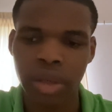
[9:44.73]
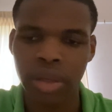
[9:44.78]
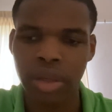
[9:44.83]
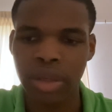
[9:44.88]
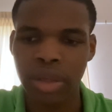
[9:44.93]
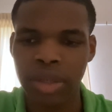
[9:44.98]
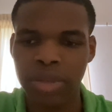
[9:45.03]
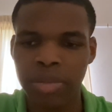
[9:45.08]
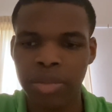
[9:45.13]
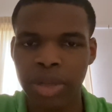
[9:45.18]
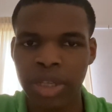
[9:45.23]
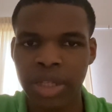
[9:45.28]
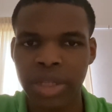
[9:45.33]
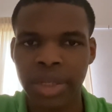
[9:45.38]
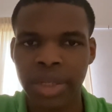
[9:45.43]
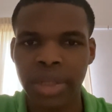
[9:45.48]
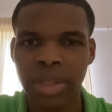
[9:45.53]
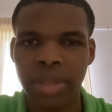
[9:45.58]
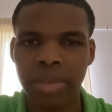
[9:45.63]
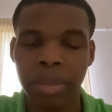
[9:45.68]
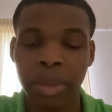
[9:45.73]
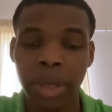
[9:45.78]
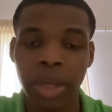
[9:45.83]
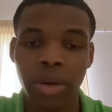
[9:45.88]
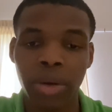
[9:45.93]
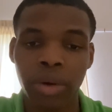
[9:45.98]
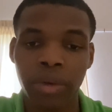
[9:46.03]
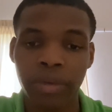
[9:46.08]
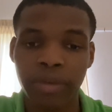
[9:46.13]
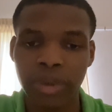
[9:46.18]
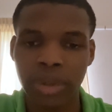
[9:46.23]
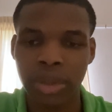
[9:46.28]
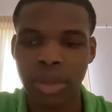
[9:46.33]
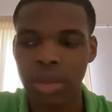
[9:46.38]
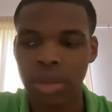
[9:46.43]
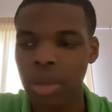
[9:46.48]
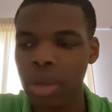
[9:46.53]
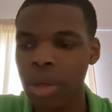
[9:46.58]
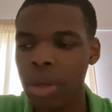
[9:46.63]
He's basically his main office,